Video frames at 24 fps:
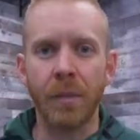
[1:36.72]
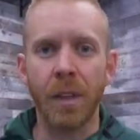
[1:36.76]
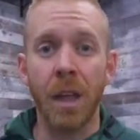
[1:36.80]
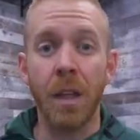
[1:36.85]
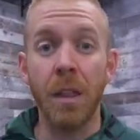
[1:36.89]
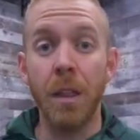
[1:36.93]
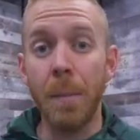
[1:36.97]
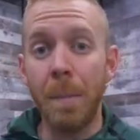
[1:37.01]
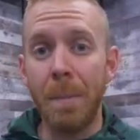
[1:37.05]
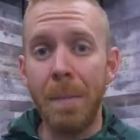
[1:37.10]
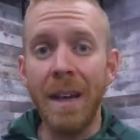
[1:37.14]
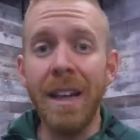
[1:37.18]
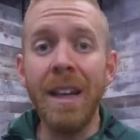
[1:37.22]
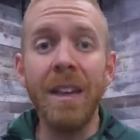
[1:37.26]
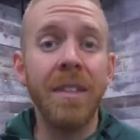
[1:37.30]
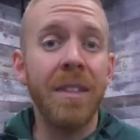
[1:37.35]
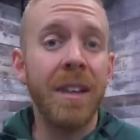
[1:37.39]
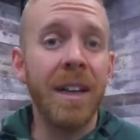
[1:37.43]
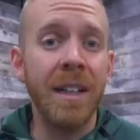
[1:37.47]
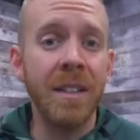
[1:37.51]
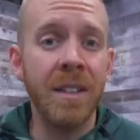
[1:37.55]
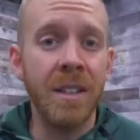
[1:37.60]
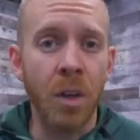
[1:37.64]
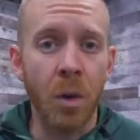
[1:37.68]
The big
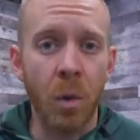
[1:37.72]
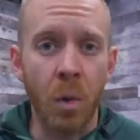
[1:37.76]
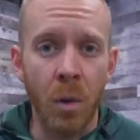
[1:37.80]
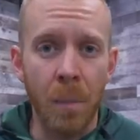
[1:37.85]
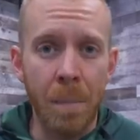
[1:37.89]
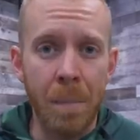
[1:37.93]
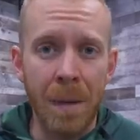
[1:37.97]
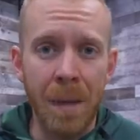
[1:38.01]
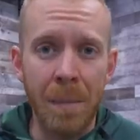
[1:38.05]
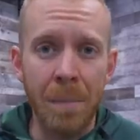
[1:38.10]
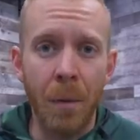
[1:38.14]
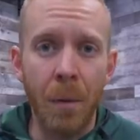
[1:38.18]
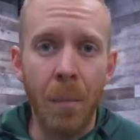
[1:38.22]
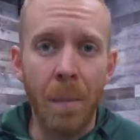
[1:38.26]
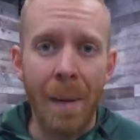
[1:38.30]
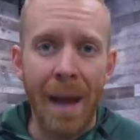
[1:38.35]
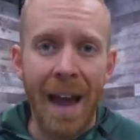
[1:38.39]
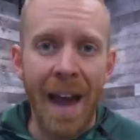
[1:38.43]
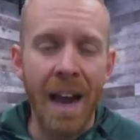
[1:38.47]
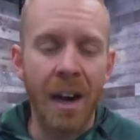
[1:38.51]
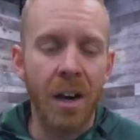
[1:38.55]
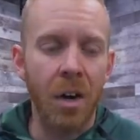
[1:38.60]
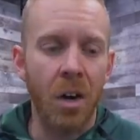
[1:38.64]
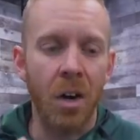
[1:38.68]
things that hold people
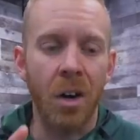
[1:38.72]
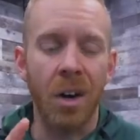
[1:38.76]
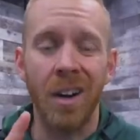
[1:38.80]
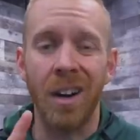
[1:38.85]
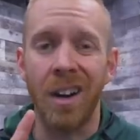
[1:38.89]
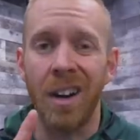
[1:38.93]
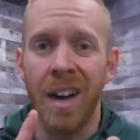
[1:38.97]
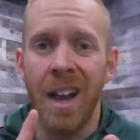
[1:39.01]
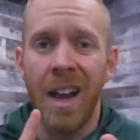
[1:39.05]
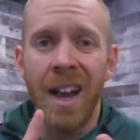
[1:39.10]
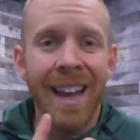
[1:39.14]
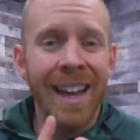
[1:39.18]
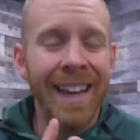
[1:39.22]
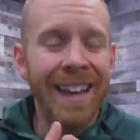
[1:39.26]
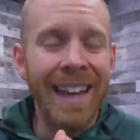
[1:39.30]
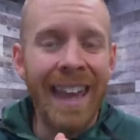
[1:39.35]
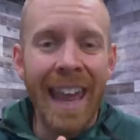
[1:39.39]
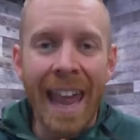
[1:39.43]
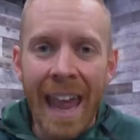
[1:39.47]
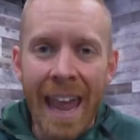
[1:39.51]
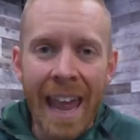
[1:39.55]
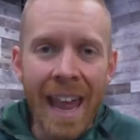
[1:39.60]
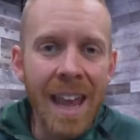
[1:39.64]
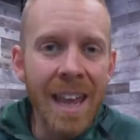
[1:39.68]
back are,
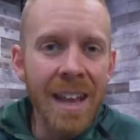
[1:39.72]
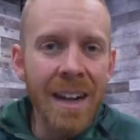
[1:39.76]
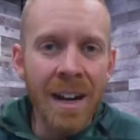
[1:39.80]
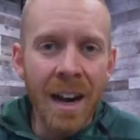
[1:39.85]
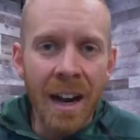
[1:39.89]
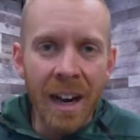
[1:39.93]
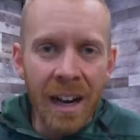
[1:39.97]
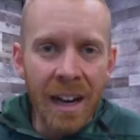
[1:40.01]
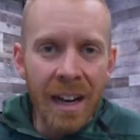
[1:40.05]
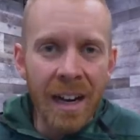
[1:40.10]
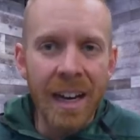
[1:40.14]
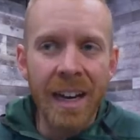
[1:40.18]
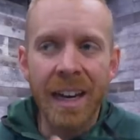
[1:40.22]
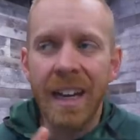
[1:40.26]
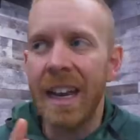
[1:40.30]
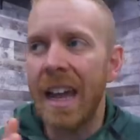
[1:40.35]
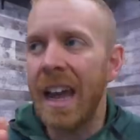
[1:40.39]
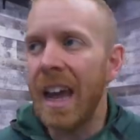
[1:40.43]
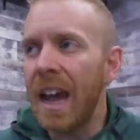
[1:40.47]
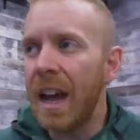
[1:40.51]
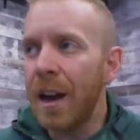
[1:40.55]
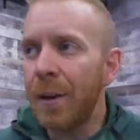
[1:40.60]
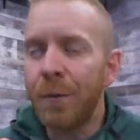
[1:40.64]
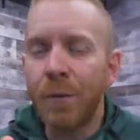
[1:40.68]
can I
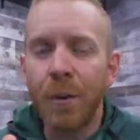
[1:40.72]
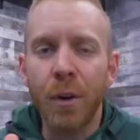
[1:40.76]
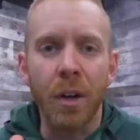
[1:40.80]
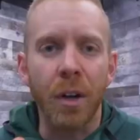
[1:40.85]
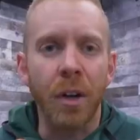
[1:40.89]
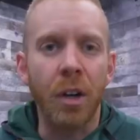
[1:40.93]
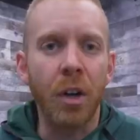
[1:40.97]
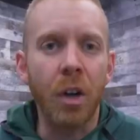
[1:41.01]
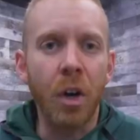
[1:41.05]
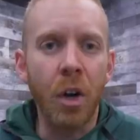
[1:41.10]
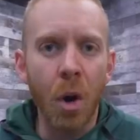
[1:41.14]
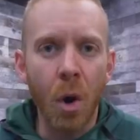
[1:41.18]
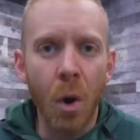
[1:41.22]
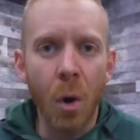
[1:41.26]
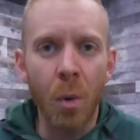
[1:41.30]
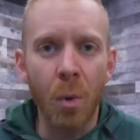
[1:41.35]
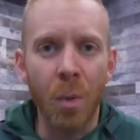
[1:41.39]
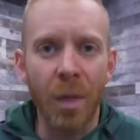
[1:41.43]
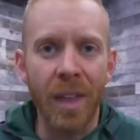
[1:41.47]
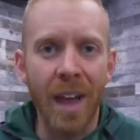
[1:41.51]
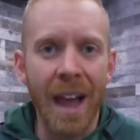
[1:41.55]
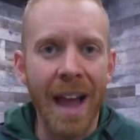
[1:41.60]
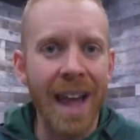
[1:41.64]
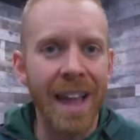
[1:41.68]
ever go
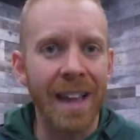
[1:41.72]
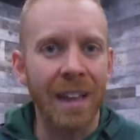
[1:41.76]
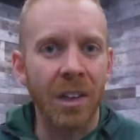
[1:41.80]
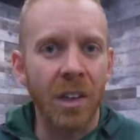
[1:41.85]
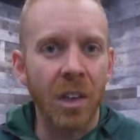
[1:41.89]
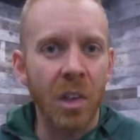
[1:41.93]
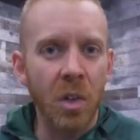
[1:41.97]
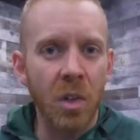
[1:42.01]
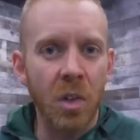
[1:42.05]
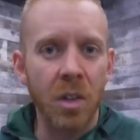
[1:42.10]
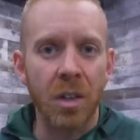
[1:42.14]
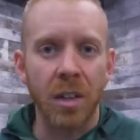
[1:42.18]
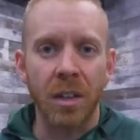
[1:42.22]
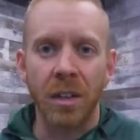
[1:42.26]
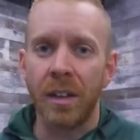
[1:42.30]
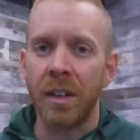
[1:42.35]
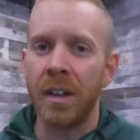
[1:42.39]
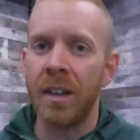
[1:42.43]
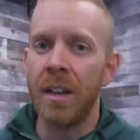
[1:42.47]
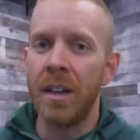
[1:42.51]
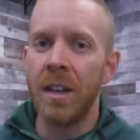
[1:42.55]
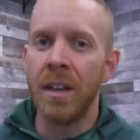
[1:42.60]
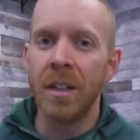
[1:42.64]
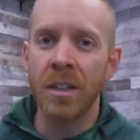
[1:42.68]
that
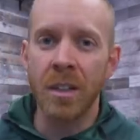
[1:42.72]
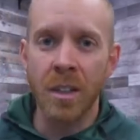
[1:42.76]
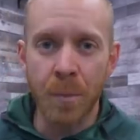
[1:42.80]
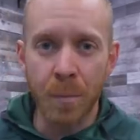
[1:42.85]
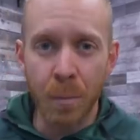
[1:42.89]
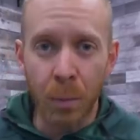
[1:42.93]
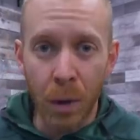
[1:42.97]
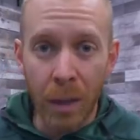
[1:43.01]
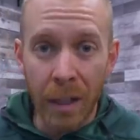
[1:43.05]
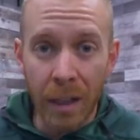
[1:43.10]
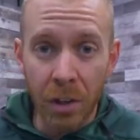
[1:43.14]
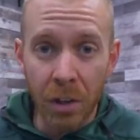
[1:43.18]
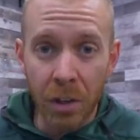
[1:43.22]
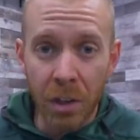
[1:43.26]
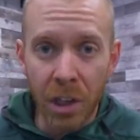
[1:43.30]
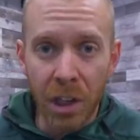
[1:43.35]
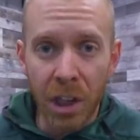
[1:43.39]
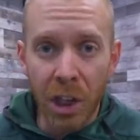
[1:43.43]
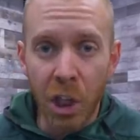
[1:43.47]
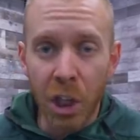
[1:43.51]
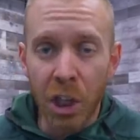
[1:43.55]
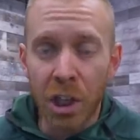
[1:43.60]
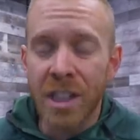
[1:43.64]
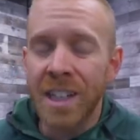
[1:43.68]
long? Spoiler
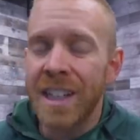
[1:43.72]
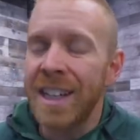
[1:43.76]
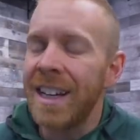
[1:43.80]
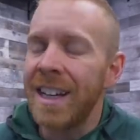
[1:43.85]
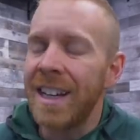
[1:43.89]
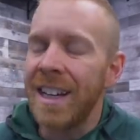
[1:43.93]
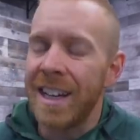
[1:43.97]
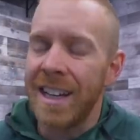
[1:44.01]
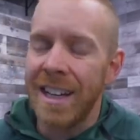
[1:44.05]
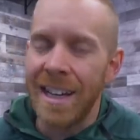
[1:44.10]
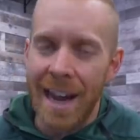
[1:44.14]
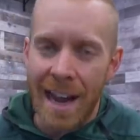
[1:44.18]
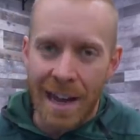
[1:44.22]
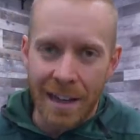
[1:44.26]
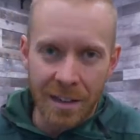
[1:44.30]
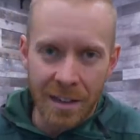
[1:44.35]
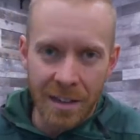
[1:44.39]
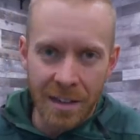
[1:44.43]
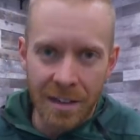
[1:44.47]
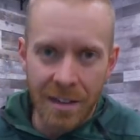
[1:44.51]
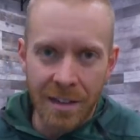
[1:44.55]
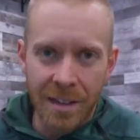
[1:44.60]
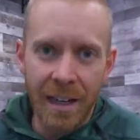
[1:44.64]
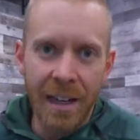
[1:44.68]
alert,
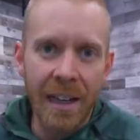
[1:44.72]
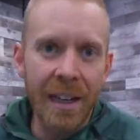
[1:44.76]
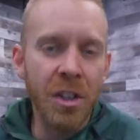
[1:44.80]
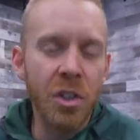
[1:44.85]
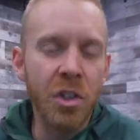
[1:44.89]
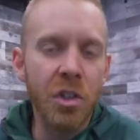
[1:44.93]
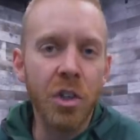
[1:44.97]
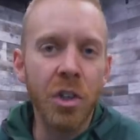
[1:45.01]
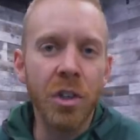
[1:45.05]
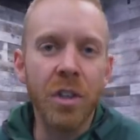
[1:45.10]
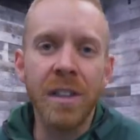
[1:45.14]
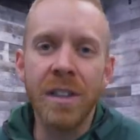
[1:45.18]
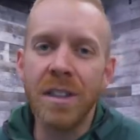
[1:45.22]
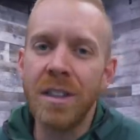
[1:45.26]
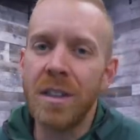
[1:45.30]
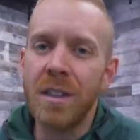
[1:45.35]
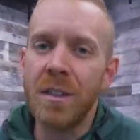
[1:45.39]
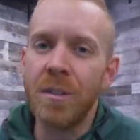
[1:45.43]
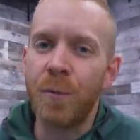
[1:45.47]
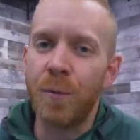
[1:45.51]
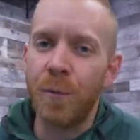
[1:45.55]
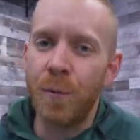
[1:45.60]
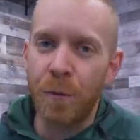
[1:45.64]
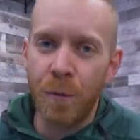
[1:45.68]
yes. Endurance
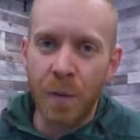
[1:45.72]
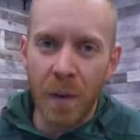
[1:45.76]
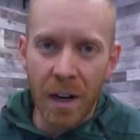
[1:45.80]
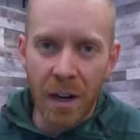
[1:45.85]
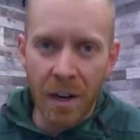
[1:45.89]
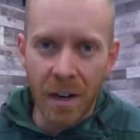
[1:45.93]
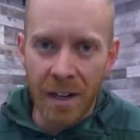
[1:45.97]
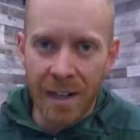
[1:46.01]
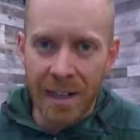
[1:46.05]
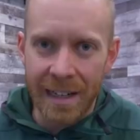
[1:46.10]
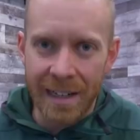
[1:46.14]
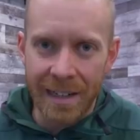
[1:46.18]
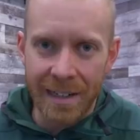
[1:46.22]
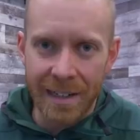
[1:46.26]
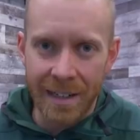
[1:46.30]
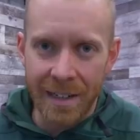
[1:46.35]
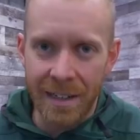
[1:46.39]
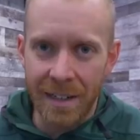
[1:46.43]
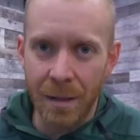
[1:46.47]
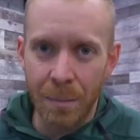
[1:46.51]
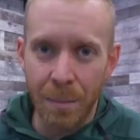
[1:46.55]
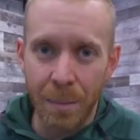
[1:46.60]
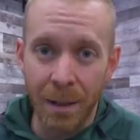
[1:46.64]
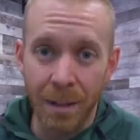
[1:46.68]
is very easy
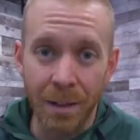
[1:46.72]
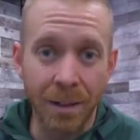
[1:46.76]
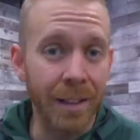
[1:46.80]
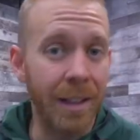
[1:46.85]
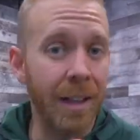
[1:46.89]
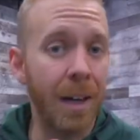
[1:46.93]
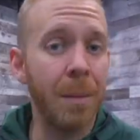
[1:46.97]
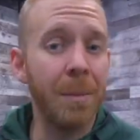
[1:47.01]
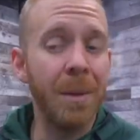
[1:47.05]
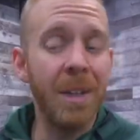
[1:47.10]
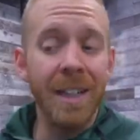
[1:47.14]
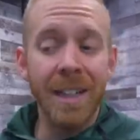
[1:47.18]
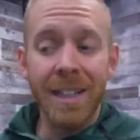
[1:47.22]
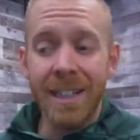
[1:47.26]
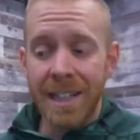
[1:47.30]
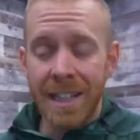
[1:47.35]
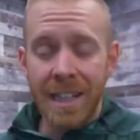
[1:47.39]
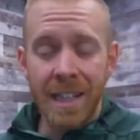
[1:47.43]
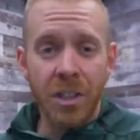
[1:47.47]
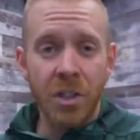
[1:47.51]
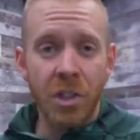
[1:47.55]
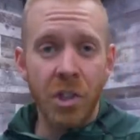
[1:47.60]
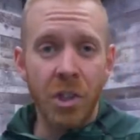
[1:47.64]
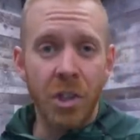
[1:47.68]
to build, and I'm gonna
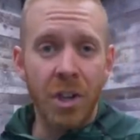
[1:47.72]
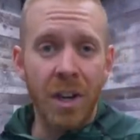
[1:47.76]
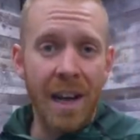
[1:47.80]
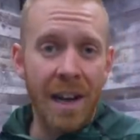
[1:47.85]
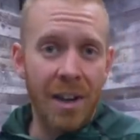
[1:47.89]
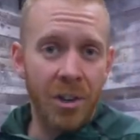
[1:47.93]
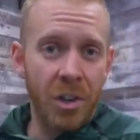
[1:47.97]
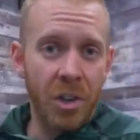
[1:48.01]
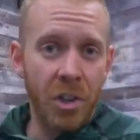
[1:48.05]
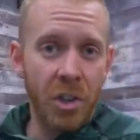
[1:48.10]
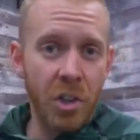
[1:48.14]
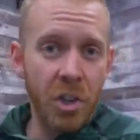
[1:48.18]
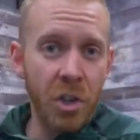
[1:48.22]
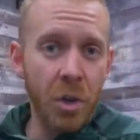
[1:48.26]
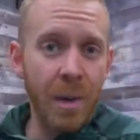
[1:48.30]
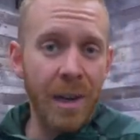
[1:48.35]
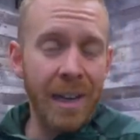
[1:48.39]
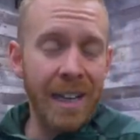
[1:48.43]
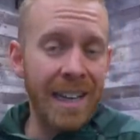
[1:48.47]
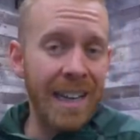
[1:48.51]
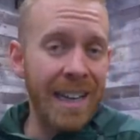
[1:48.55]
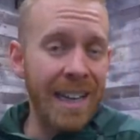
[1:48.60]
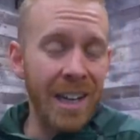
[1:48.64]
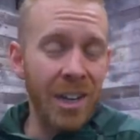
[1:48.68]
teach you how to do
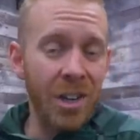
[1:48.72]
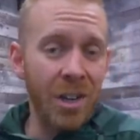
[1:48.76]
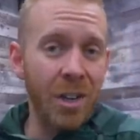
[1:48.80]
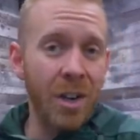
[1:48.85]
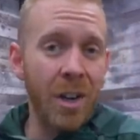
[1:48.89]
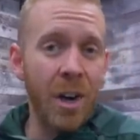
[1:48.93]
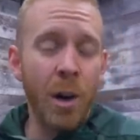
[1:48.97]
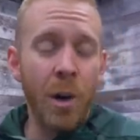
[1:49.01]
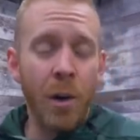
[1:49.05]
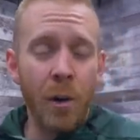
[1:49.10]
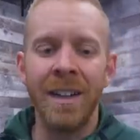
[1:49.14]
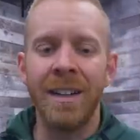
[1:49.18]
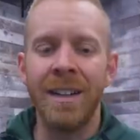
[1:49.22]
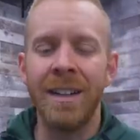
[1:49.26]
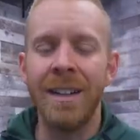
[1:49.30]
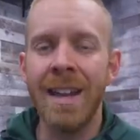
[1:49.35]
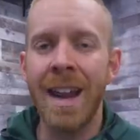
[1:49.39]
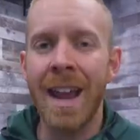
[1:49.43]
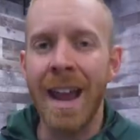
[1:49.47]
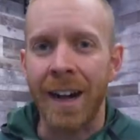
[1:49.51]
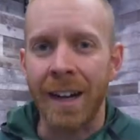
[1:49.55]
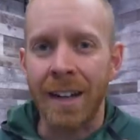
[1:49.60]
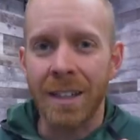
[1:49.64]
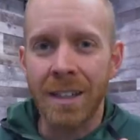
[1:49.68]
it here
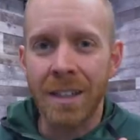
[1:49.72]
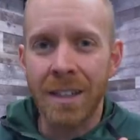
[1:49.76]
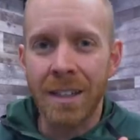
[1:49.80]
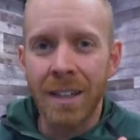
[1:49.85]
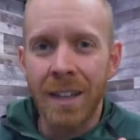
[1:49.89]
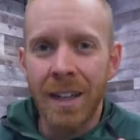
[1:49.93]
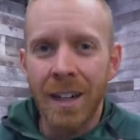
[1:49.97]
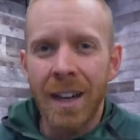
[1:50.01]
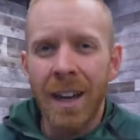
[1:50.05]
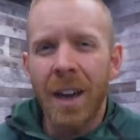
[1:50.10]
next.